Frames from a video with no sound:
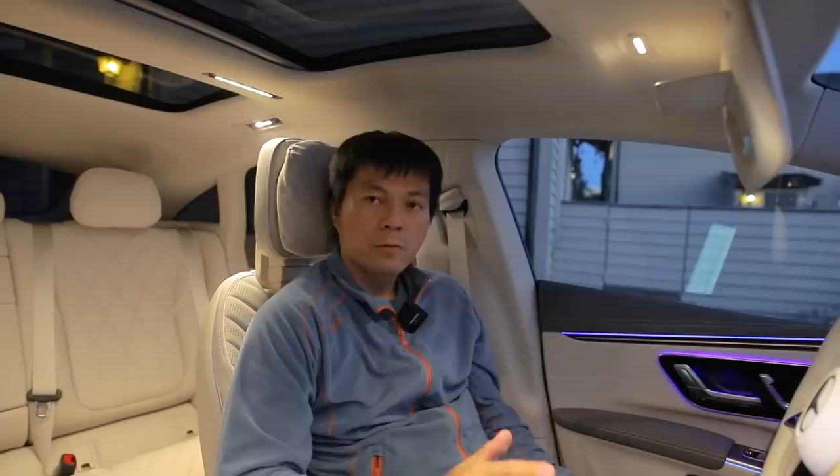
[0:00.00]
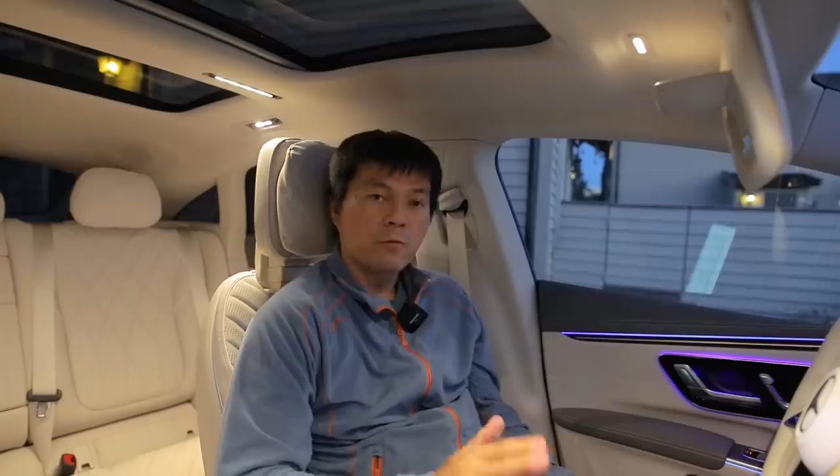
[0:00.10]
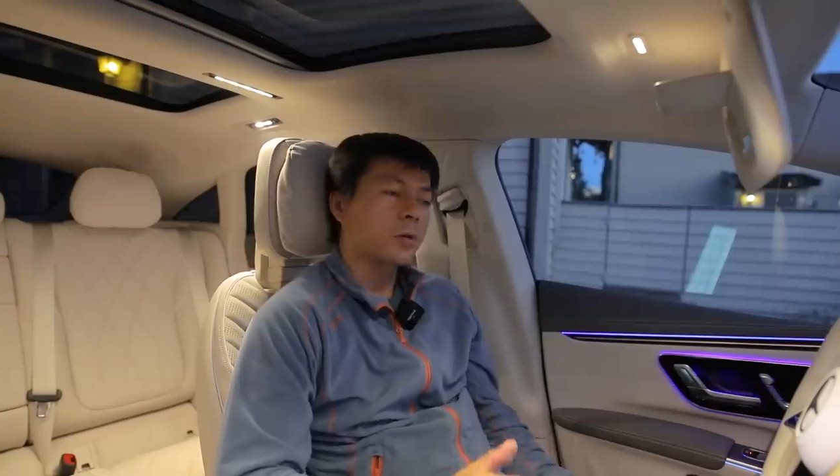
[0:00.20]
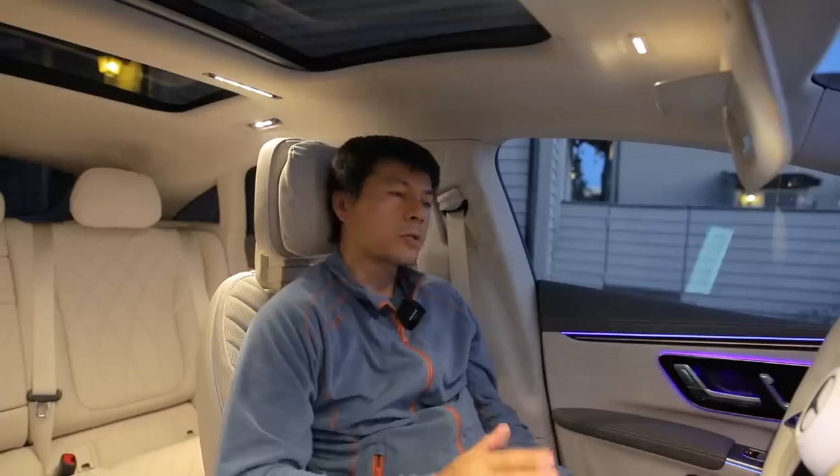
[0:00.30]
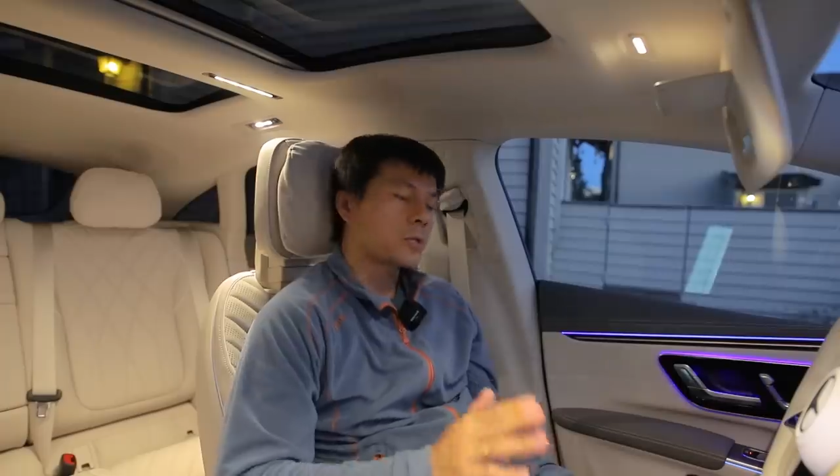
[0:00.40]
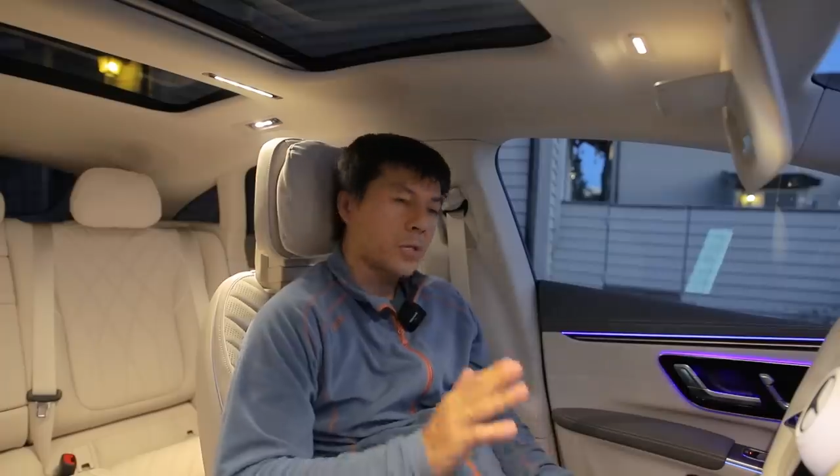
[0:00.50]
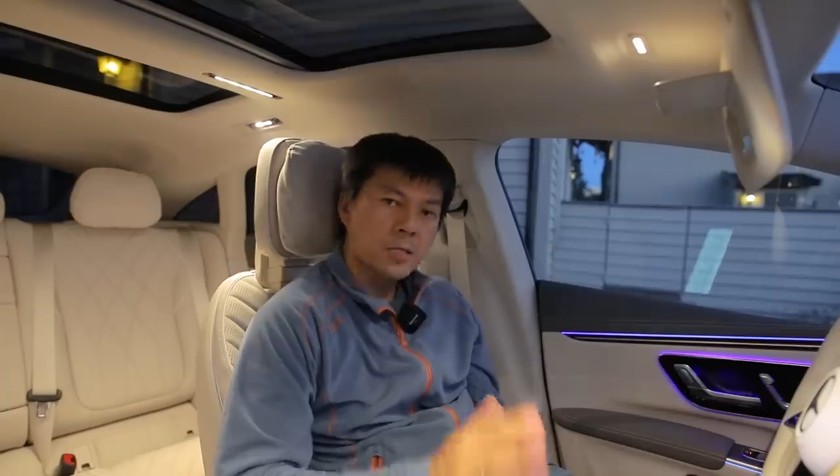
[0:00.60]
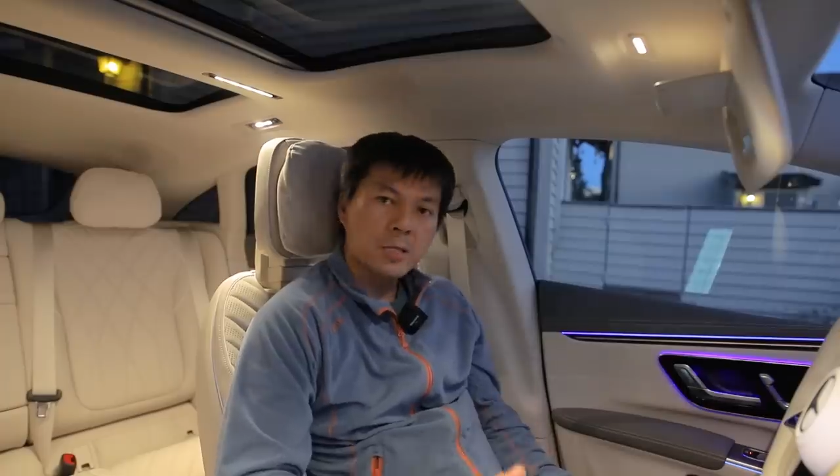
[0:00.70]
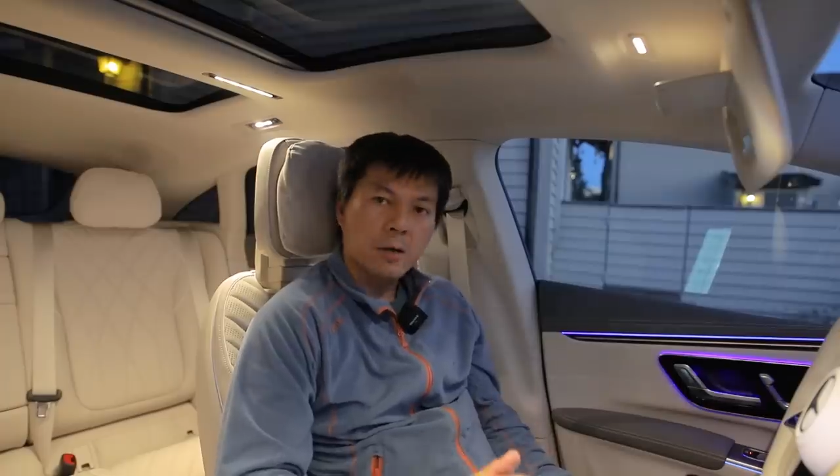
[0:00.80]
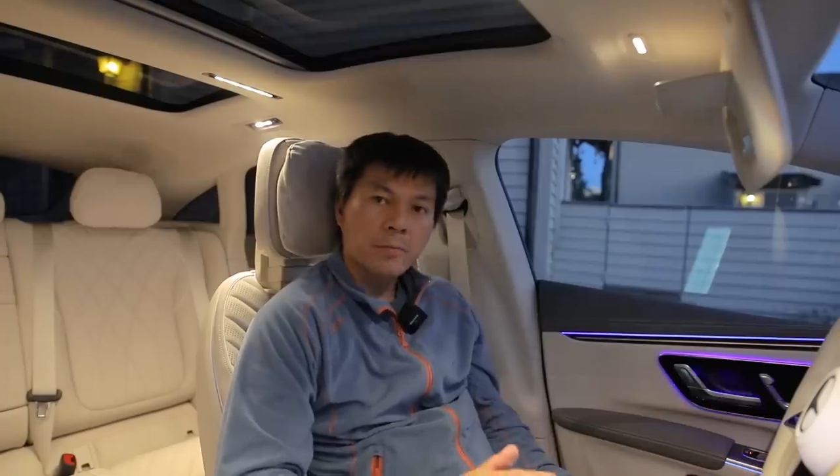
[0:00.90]
Whereas a
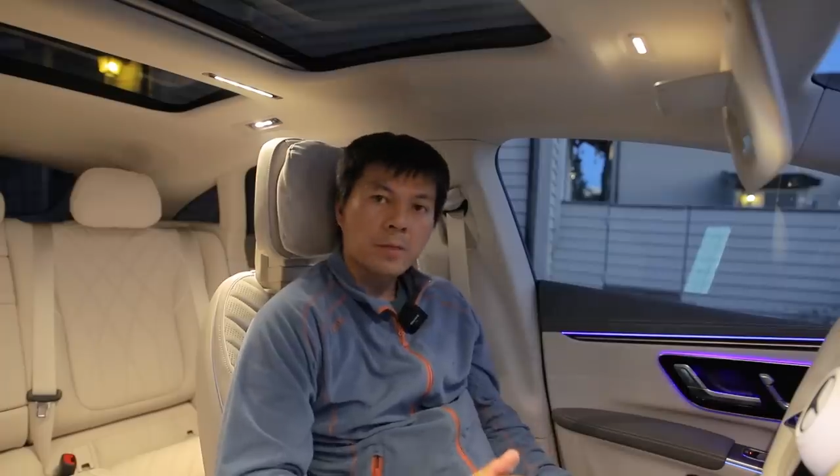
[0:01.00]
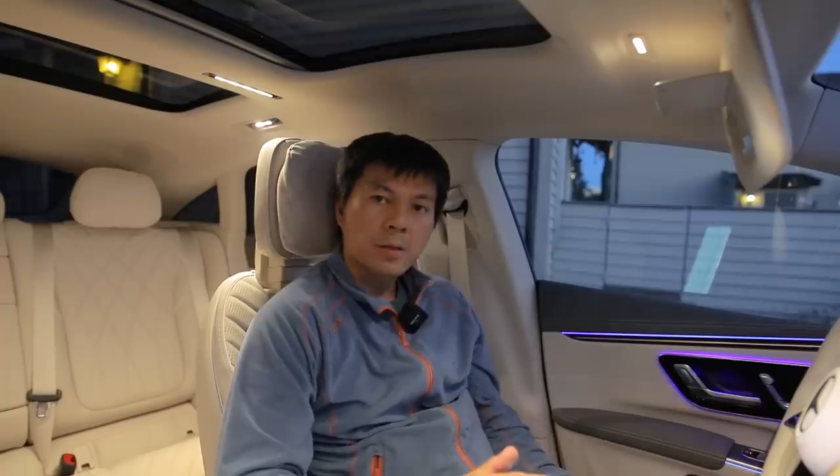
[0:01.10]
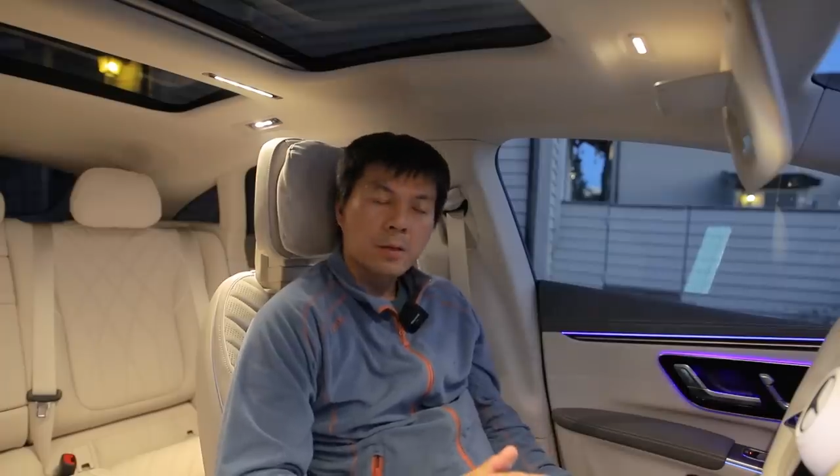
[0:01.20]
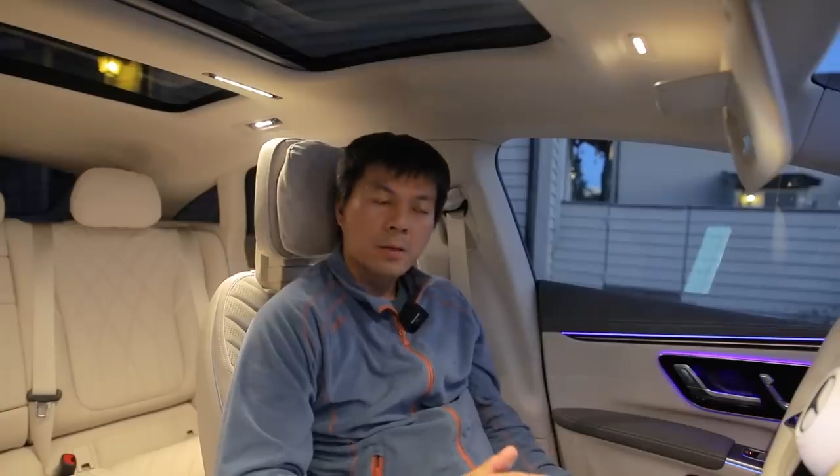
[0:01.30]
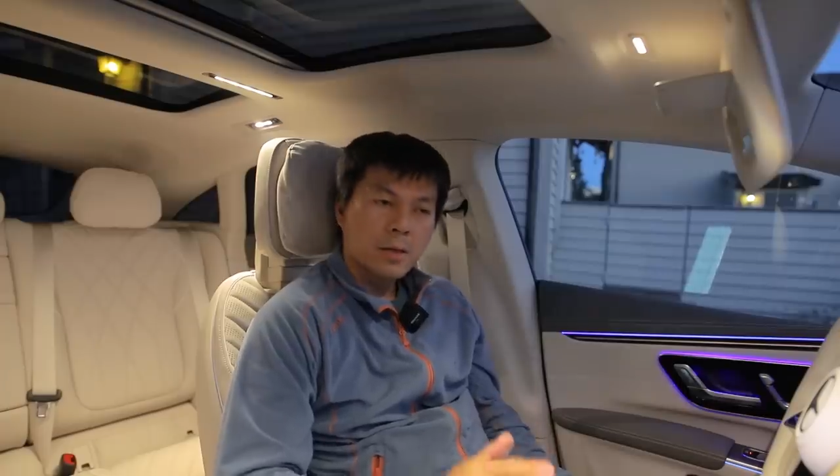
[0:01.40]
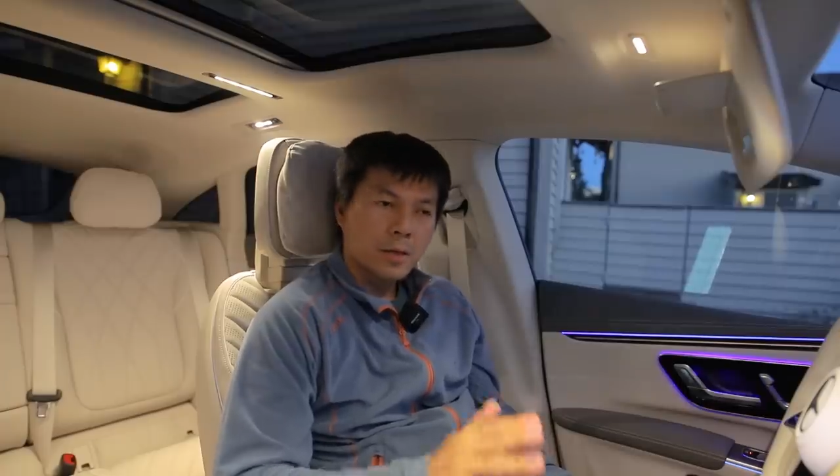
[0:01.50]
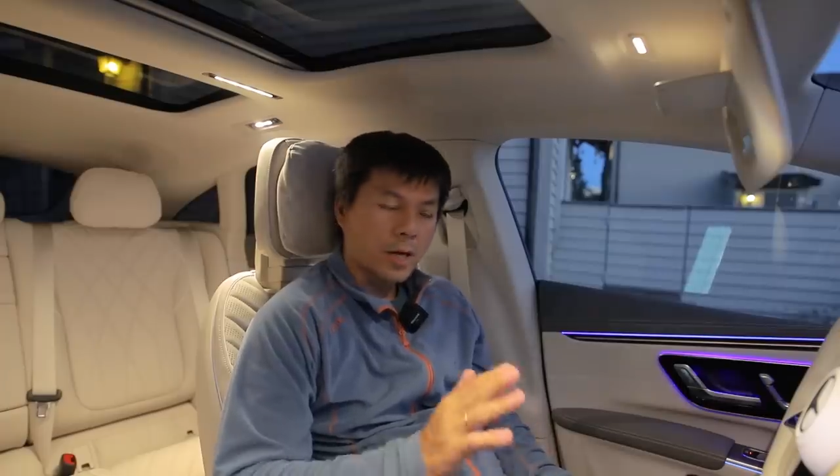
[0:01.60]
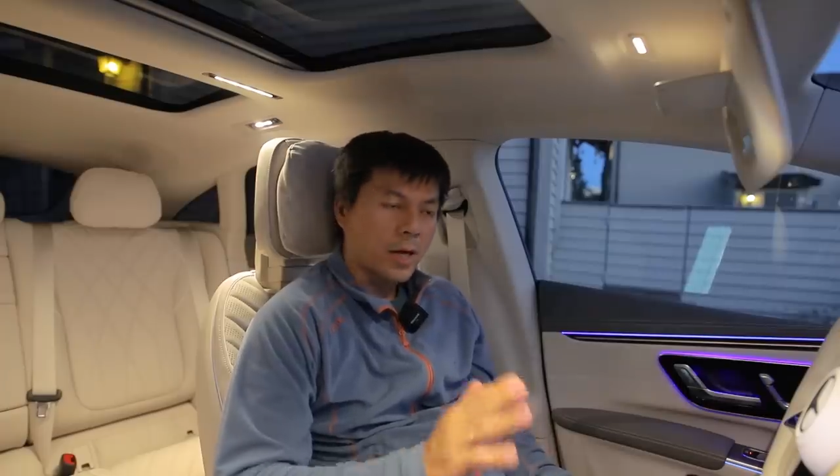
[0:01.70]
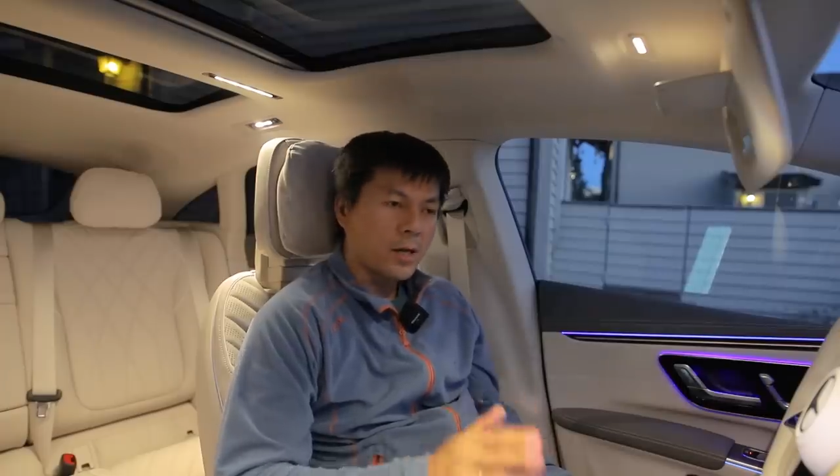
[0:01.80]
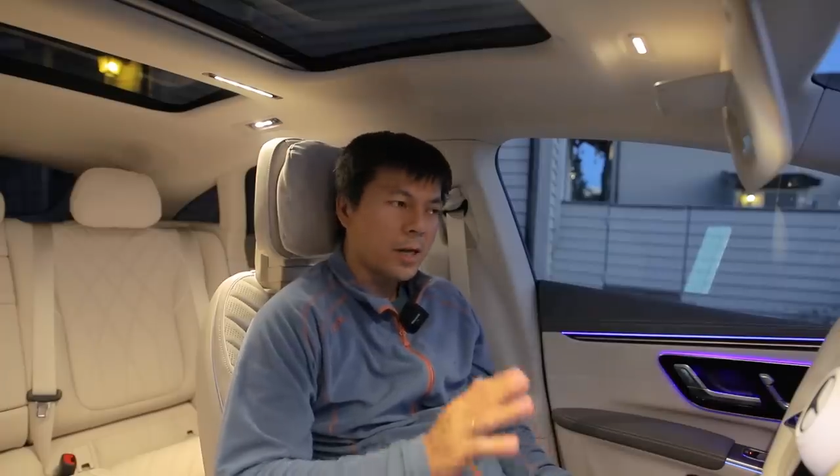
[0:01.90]
Tesla can